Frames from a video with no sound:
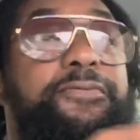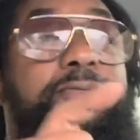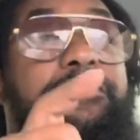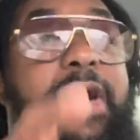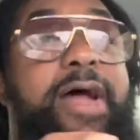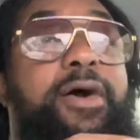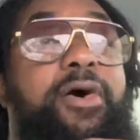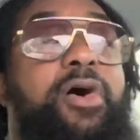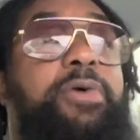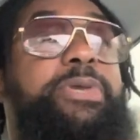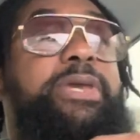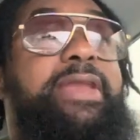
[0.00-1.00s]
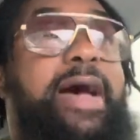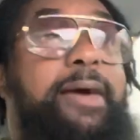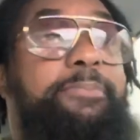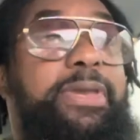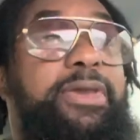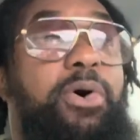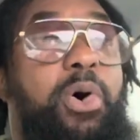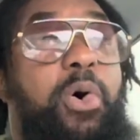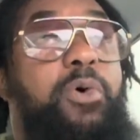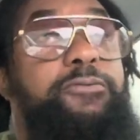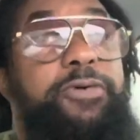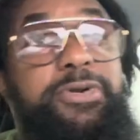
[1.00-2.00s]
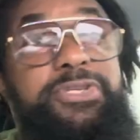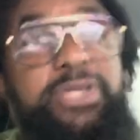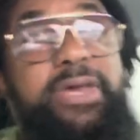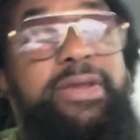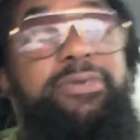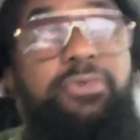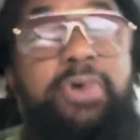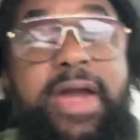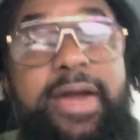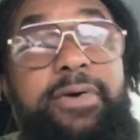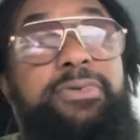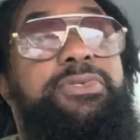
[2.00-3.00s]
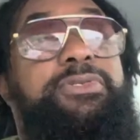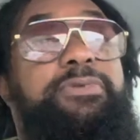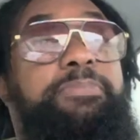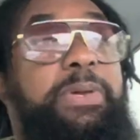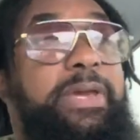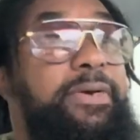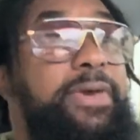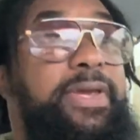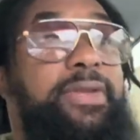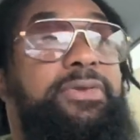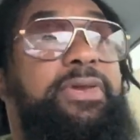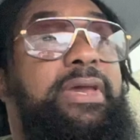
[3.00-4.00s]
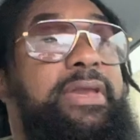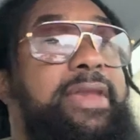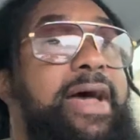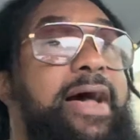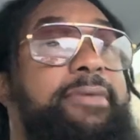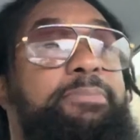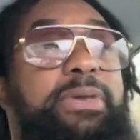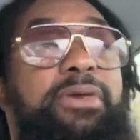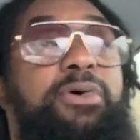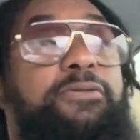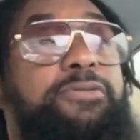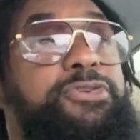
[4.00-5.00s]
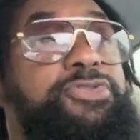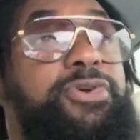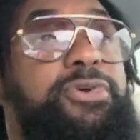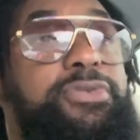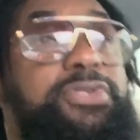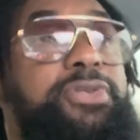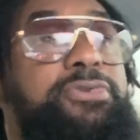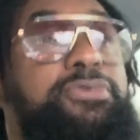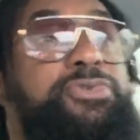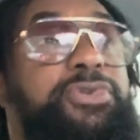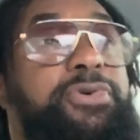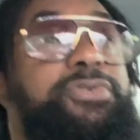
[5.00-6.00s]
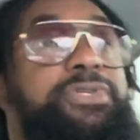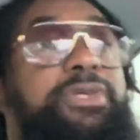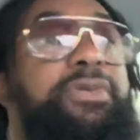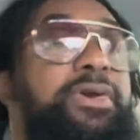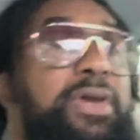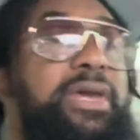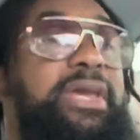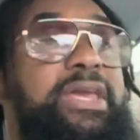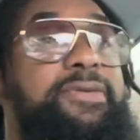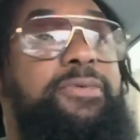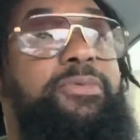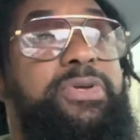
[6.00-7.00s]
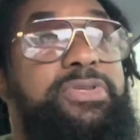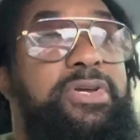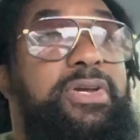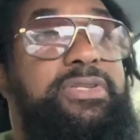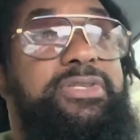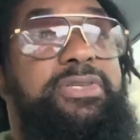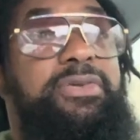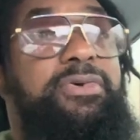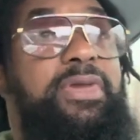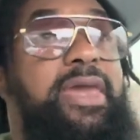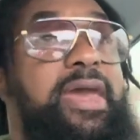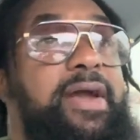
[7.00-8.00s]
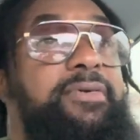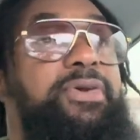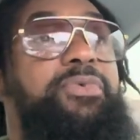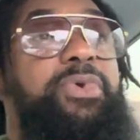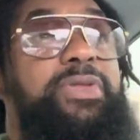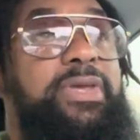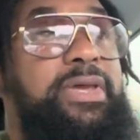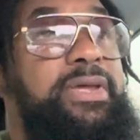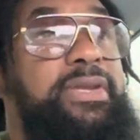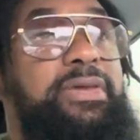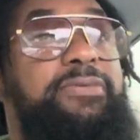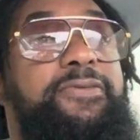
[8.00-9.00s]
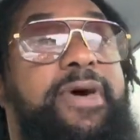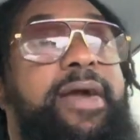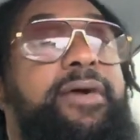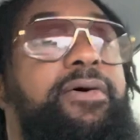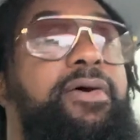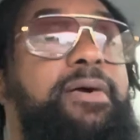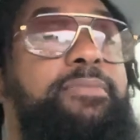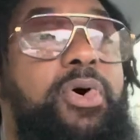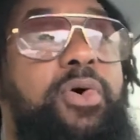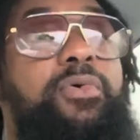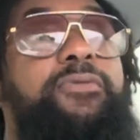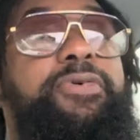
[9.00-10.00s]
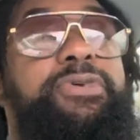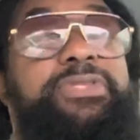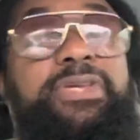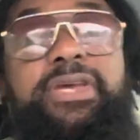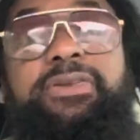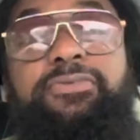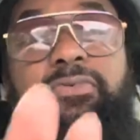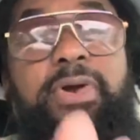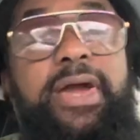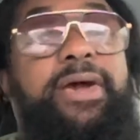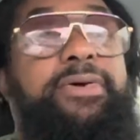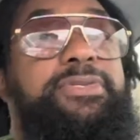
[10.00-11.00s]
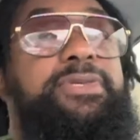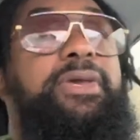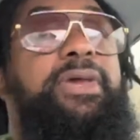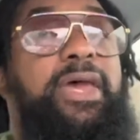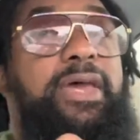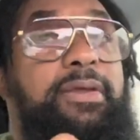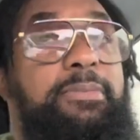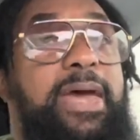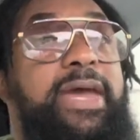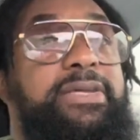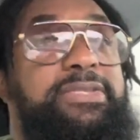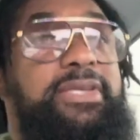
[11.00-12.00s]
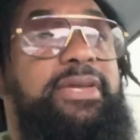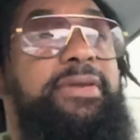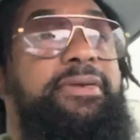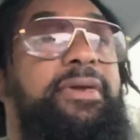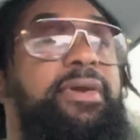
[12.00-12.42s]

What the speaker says: Firearm cannot be over 10 rounds, period. You cannot be over Jersey, New Jersey, even with your concealed carry with any firearm over 10 rounds in the magazine.